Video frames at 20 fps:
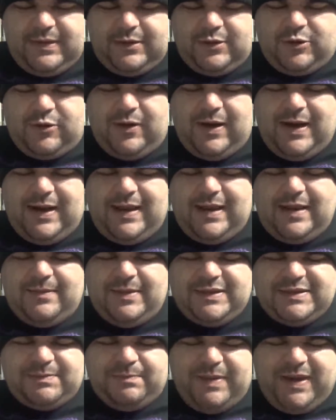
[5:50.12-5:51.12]
Cranium
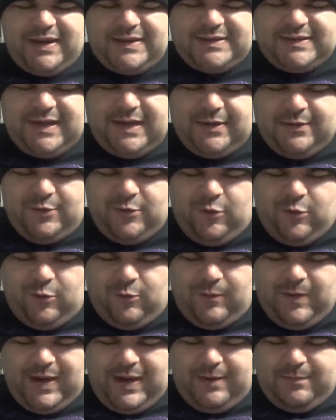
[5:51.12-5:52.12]
is based out of
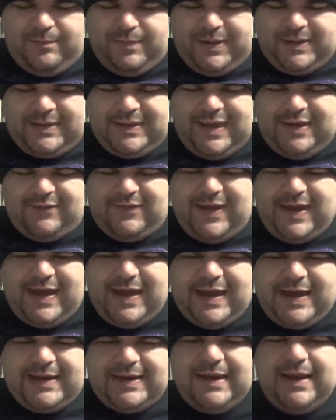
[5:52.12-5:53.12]
Norway, but they've
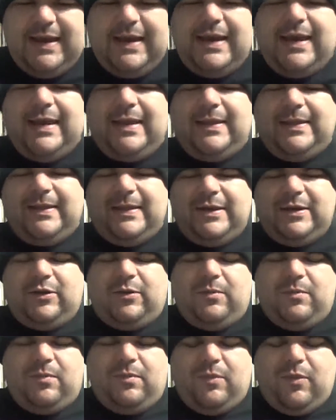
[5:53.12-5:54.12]
had a
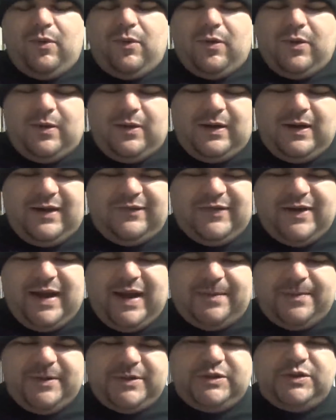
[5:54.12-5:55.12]
little more of an
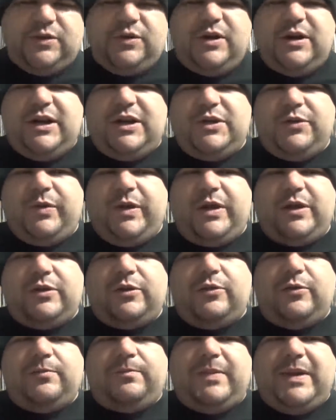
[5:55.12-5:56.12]
opportunity to
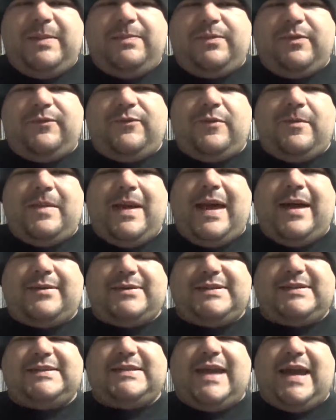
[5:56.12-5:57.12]
include people from
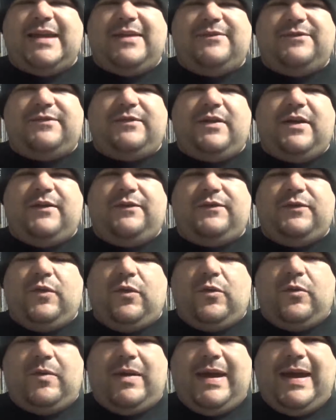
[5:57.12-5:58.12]
outside of
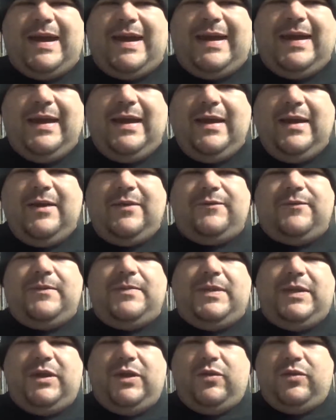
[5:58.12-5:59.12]
Norway,
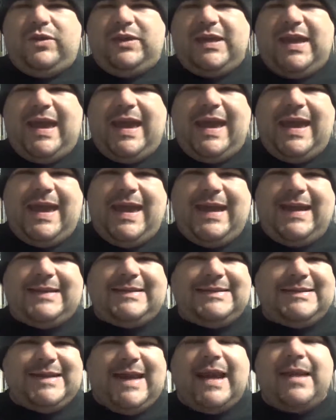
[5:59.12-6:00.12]
from the UK,
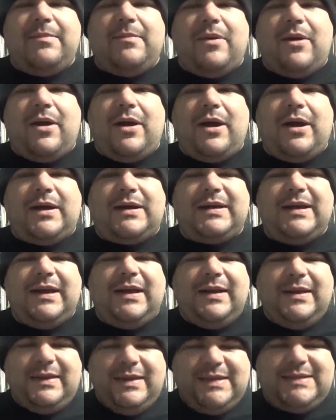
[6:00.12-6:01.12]
Denmark.
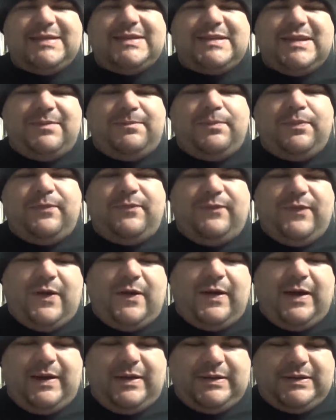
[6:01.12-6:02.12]
This is a
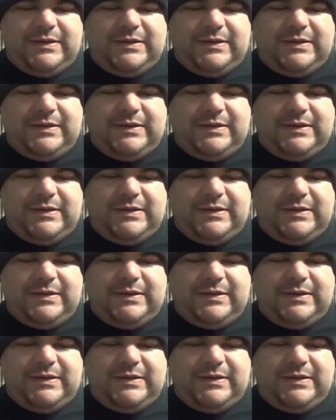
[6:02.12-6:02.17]
very